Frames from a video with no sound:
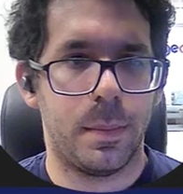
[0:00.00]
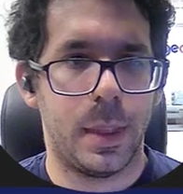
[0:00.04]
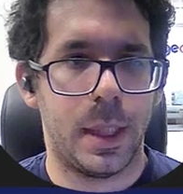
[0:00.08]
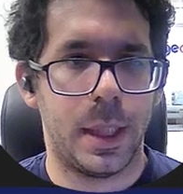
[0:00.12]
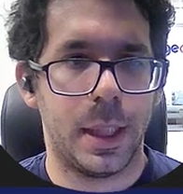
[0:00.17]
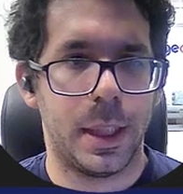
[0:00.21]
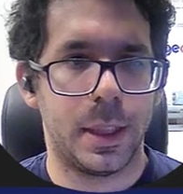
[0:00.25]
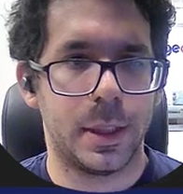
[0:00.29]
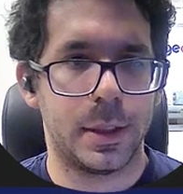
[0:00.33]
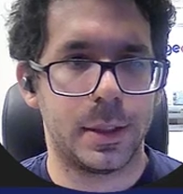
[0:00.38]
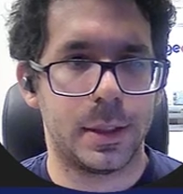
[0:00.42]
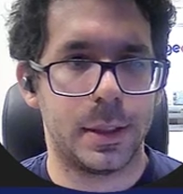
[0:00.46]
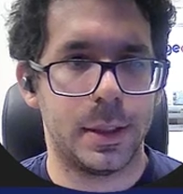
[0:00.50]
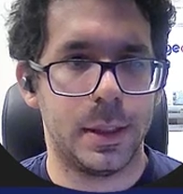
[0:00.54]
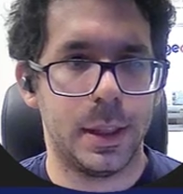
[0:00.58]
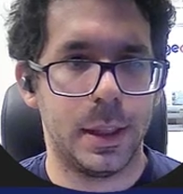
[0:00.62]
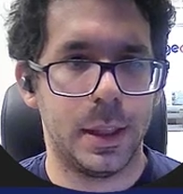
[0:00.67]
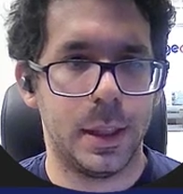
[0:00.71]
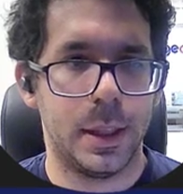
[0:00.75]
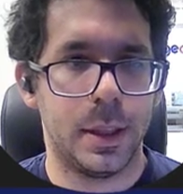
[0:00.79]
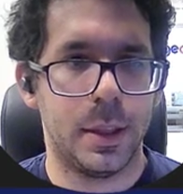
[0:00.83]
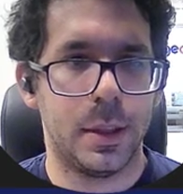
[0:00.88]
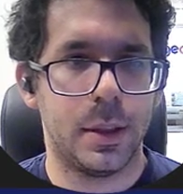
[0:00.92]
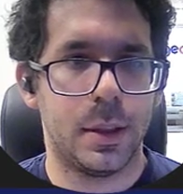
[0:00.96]

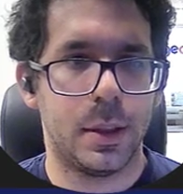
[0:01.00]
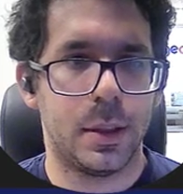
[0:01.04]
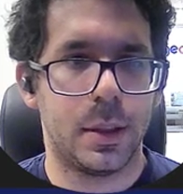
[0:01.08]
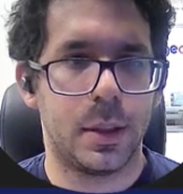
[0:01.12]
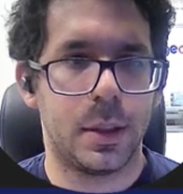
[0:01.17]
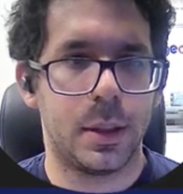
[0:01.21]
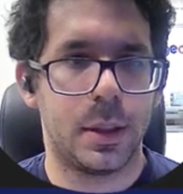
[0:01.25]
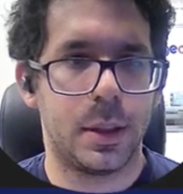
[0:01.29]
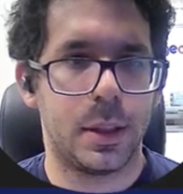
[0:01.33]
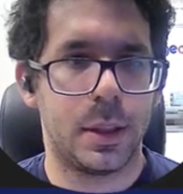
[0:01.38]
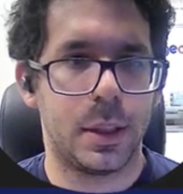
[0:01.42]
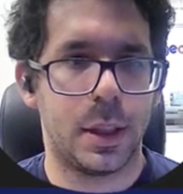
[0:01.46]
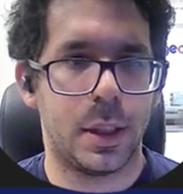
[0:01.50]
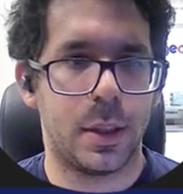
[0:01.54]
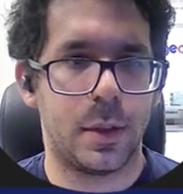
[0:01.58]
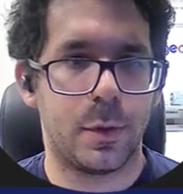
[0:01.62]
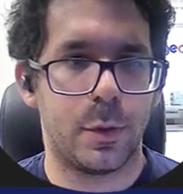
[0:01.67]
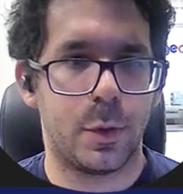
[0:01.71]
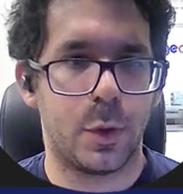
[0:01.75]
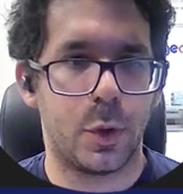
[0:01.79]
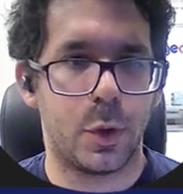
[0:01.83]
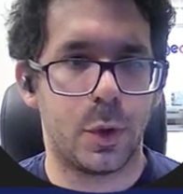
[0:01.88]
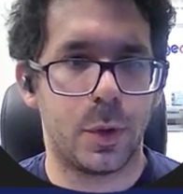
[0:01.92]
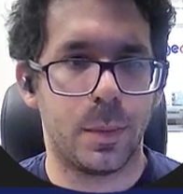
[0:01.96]
-d
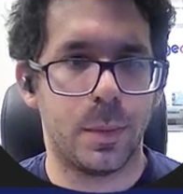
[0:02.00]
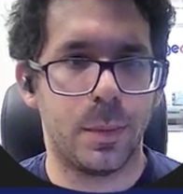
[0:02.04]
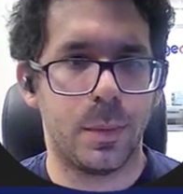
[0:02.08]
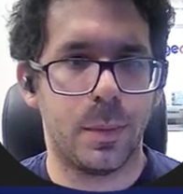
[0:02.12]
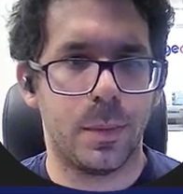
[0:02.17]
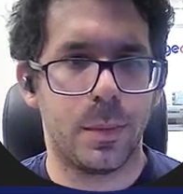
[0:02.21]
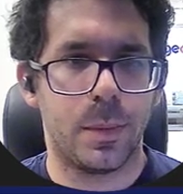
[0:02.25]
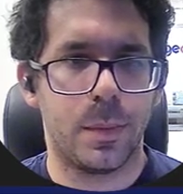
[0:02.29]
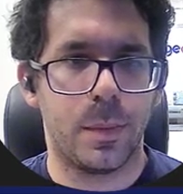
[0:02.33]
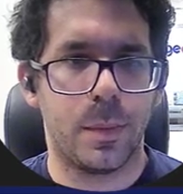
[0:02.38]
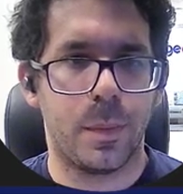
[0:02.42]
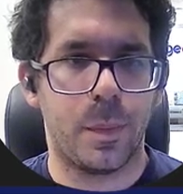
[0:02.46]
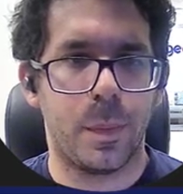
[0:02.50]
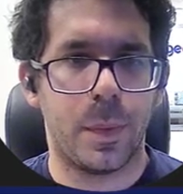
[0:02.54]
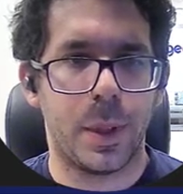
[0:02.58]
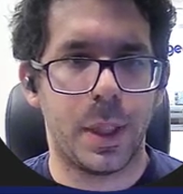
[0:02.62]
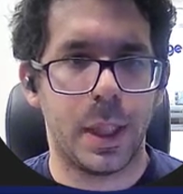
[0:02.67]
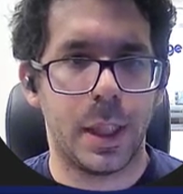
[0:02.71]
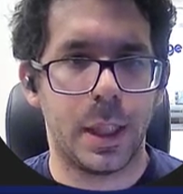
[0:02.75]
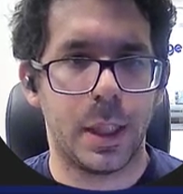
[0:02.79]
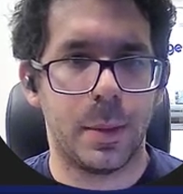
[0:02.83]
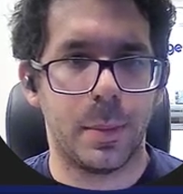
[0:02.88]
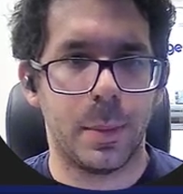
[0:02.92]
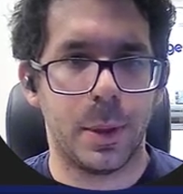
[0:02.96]
Terraform
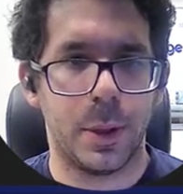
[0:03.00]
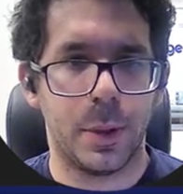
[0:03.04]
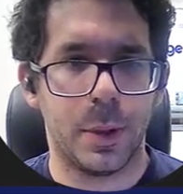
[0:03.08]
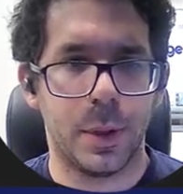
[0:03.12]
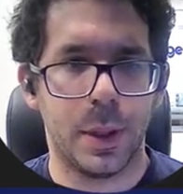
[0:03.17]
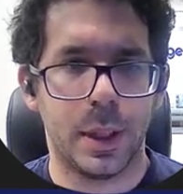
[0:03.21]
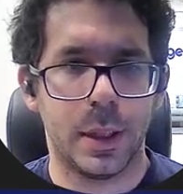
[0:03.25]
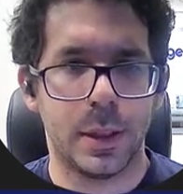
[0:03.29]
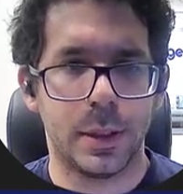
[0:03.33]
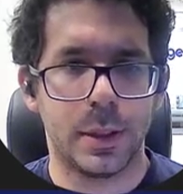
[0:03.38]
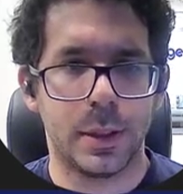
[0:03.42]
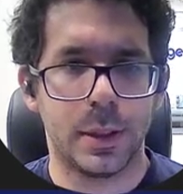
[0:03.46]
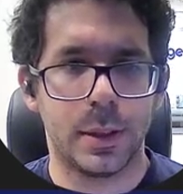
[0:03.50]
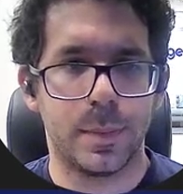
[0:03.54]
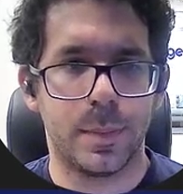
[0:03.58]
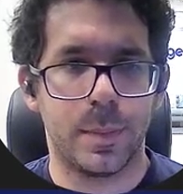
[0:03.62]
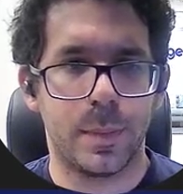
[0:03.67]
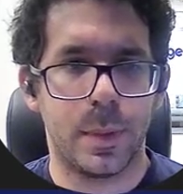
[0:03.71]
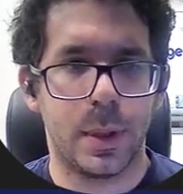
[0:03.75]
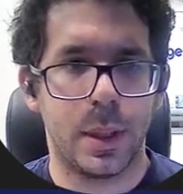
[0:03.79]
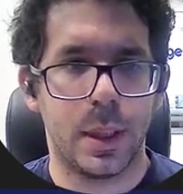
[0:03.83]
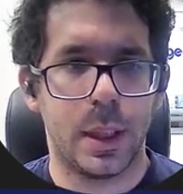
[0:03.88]
AWS,